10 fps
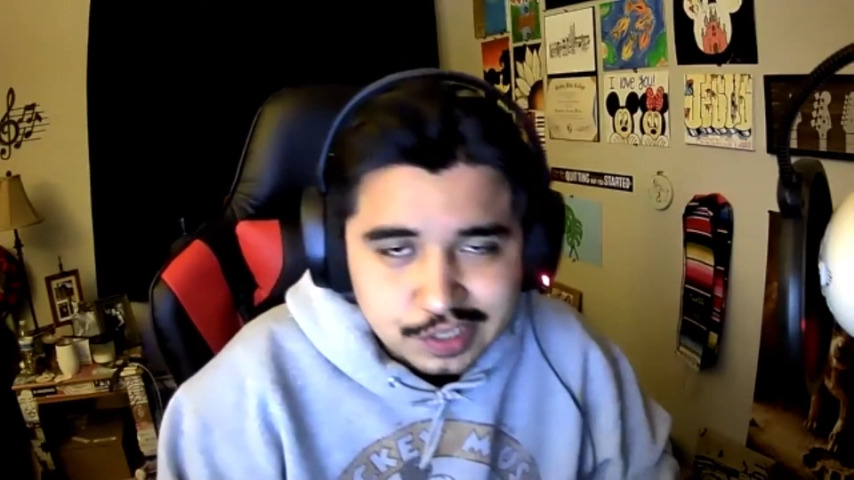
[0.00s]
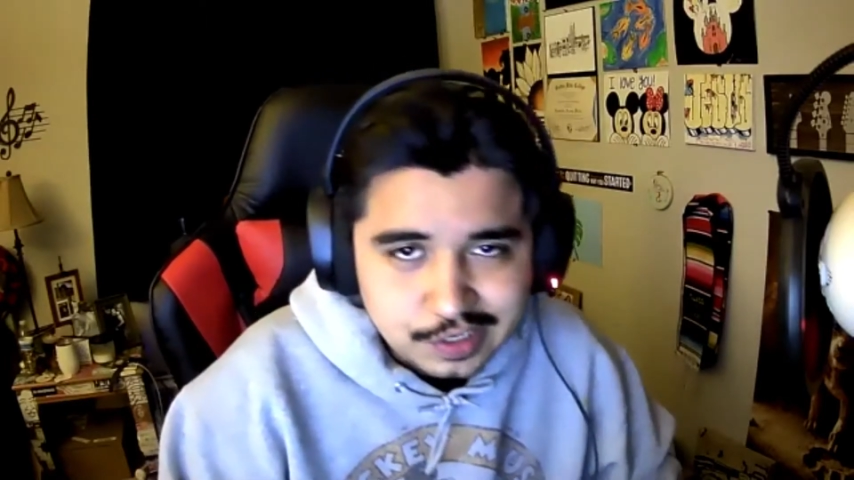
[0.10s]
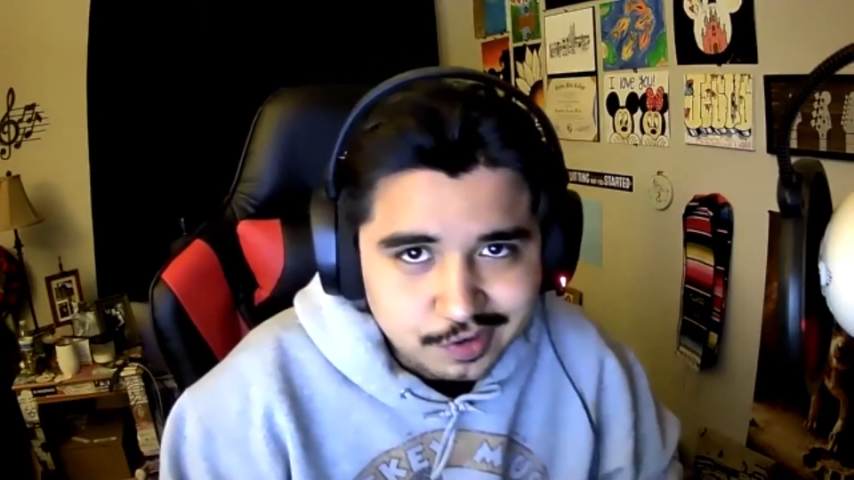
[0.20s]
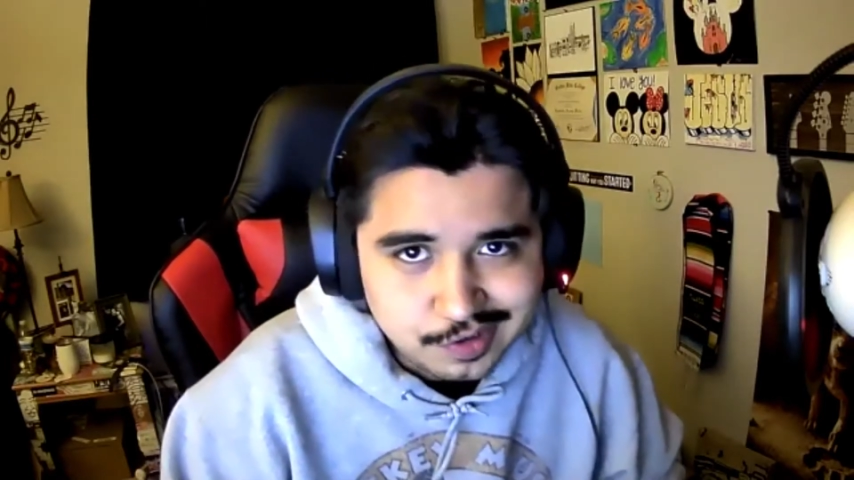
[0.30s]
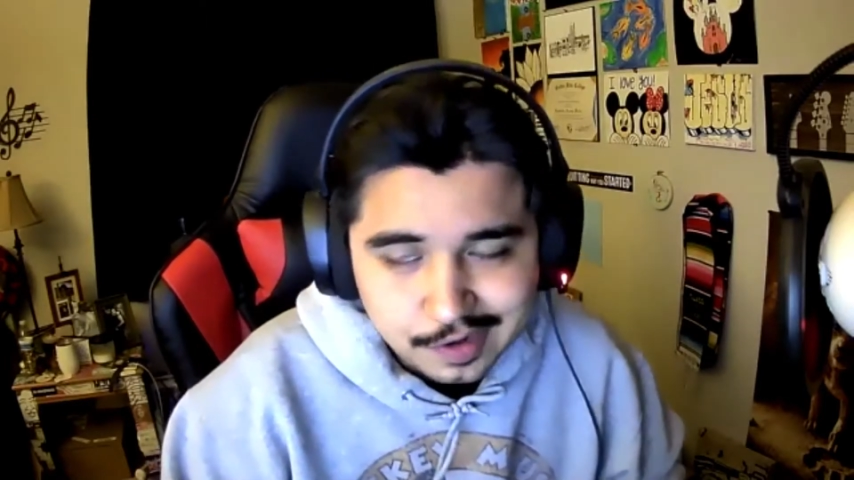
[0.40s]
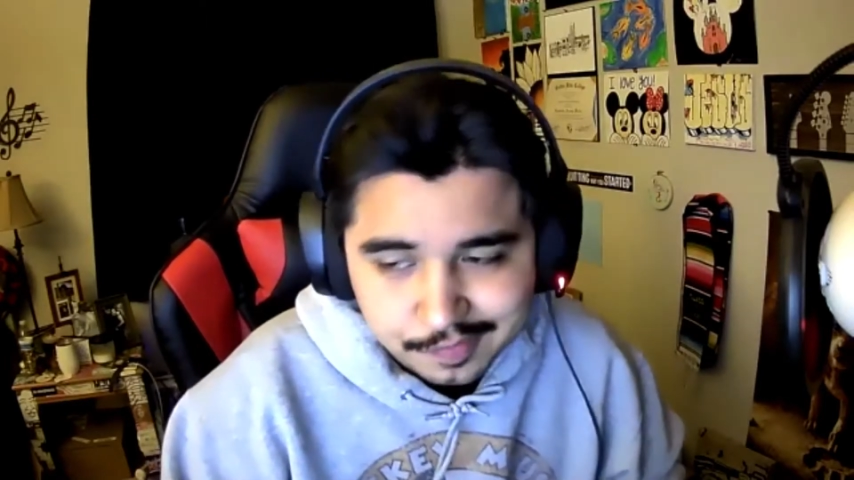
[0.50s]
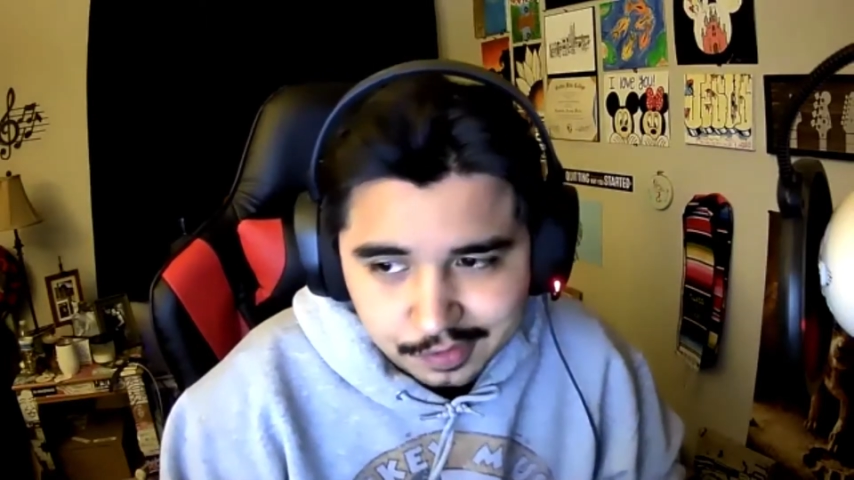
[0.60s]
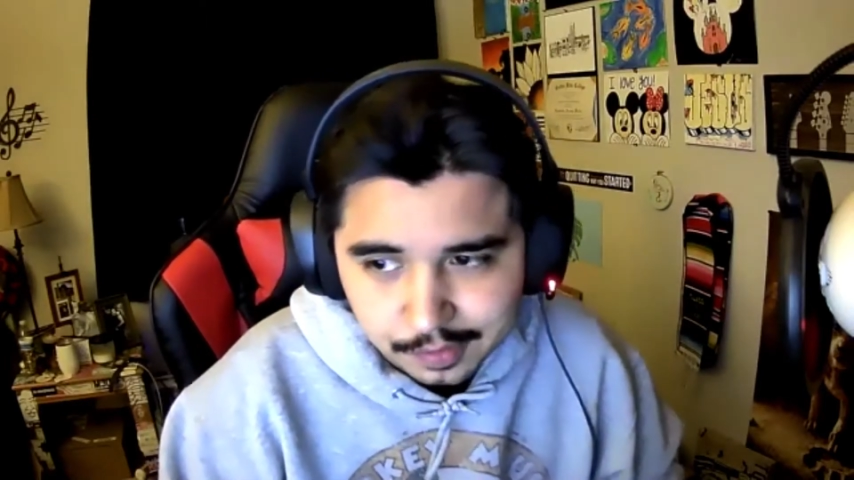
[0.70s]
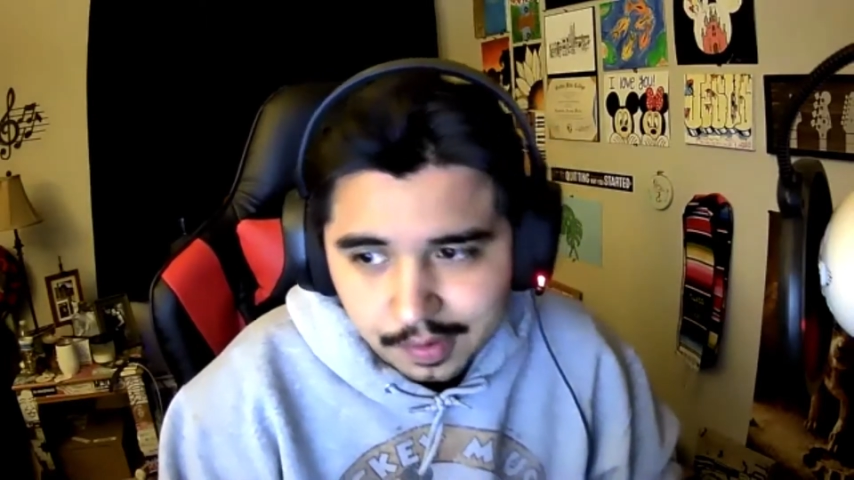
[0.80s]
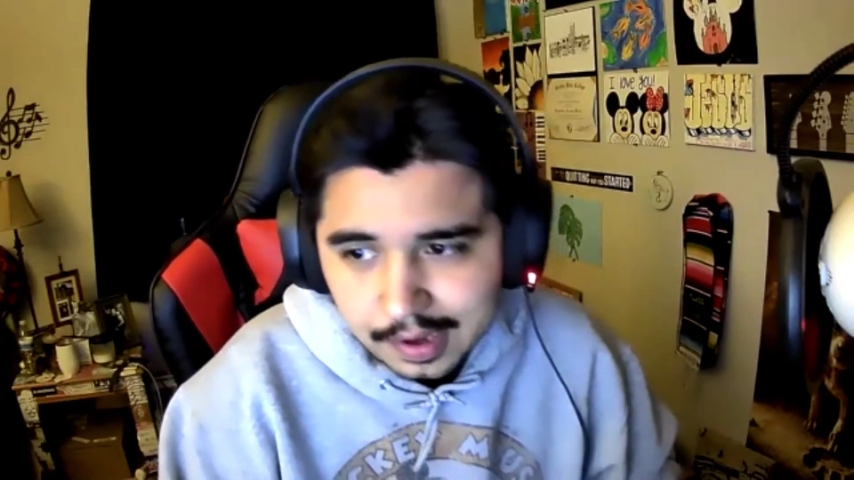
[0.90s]
and you're
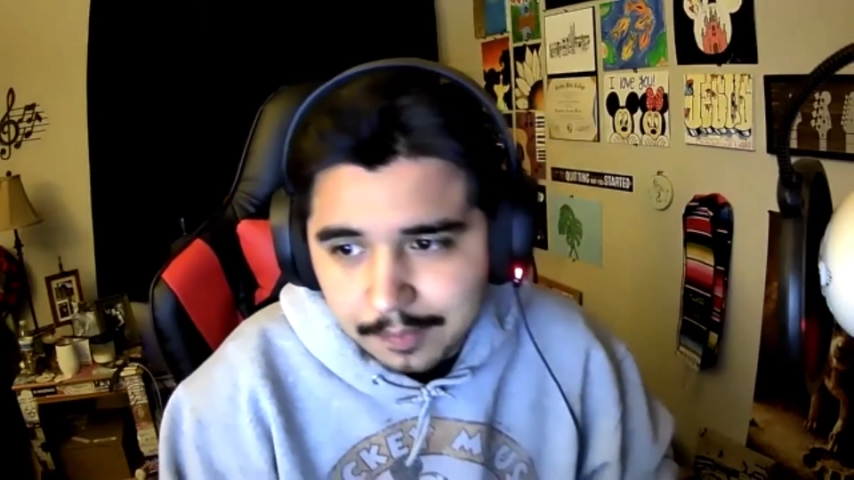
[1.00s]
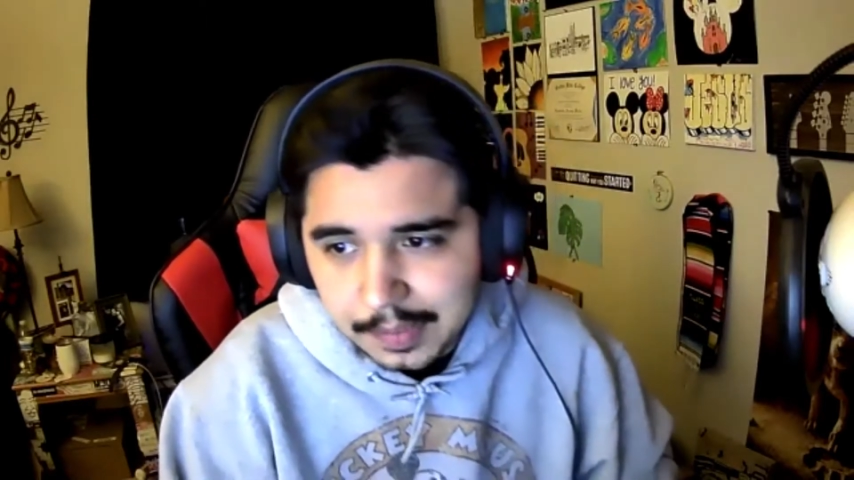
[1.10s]
definitely right.